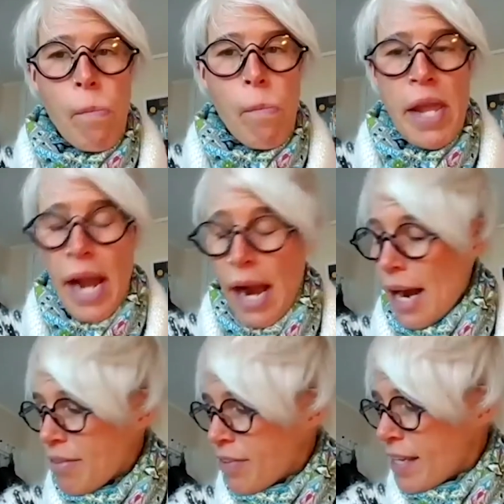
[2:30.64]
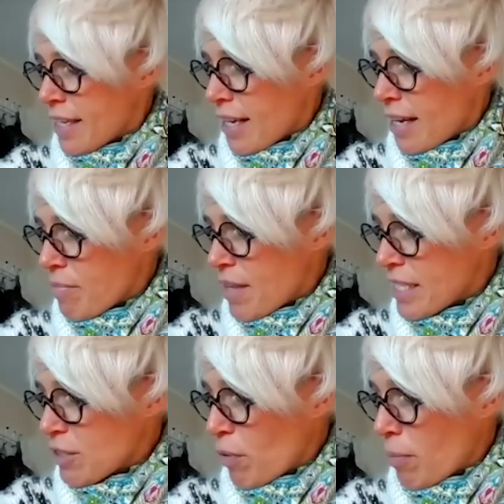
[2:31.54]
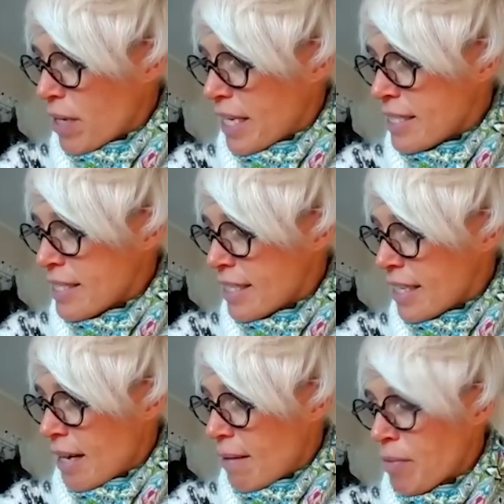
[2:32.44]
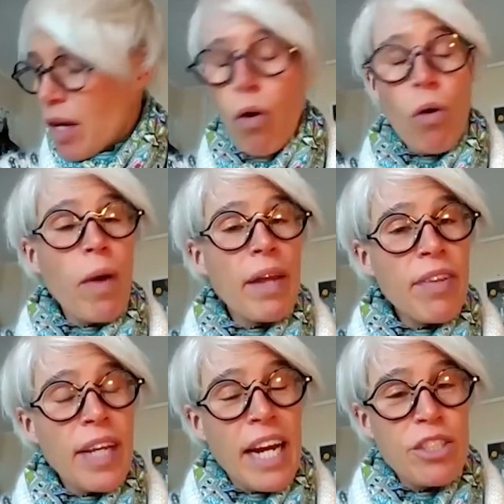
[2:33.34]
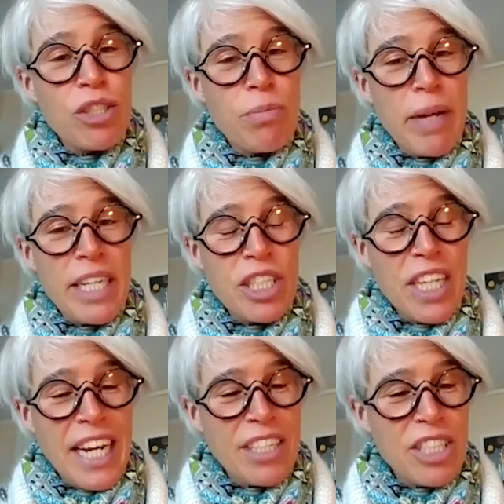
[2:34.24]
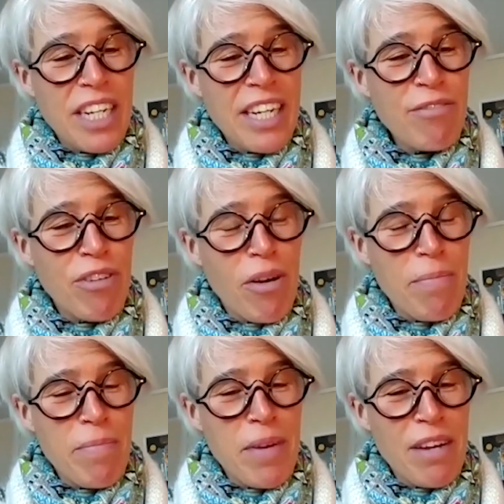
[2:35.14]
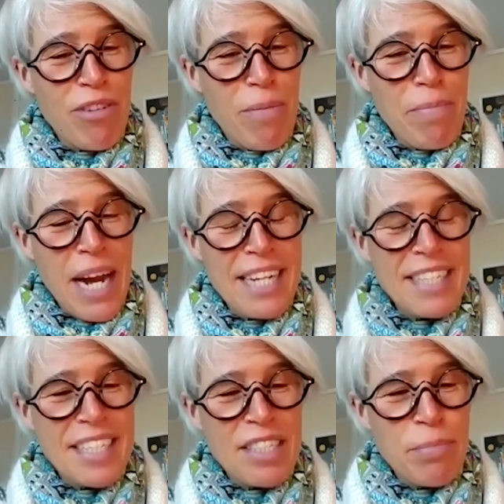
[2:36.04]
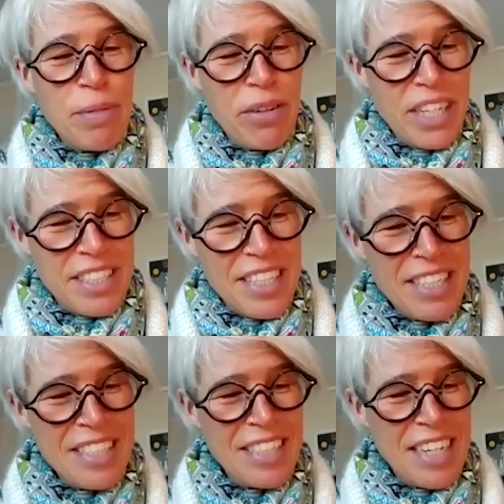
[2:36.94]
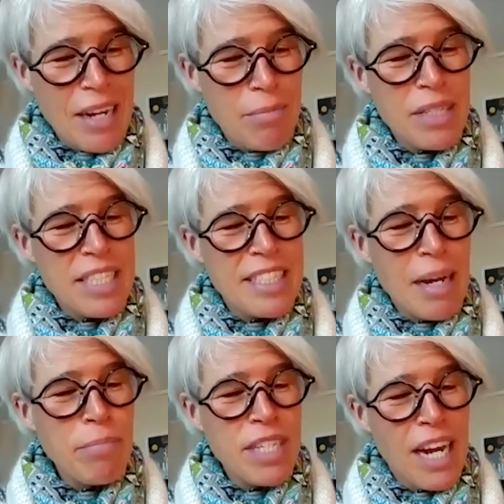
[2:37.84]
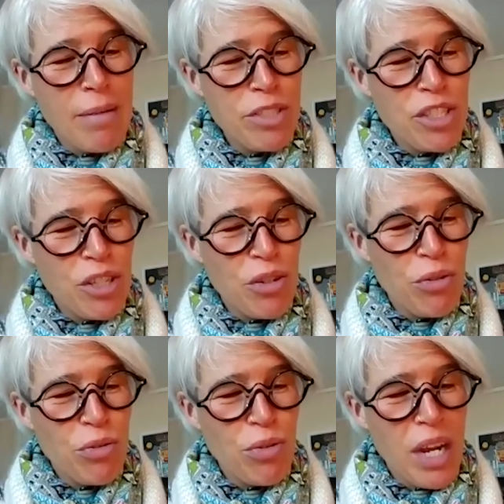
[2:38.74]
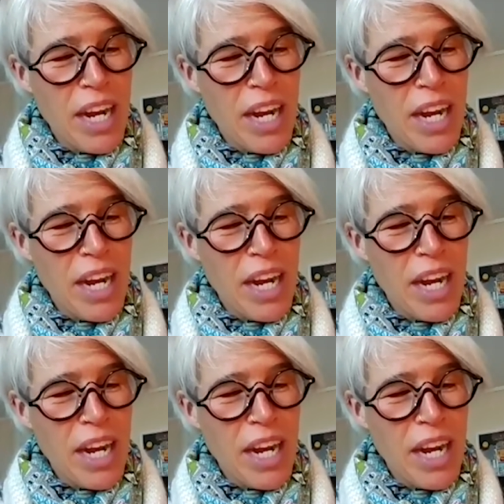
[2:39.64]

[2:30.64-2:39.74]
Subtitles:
Yeah, I think that's probably it. Or one thing I should mention, actually, from past experiences, sometimes you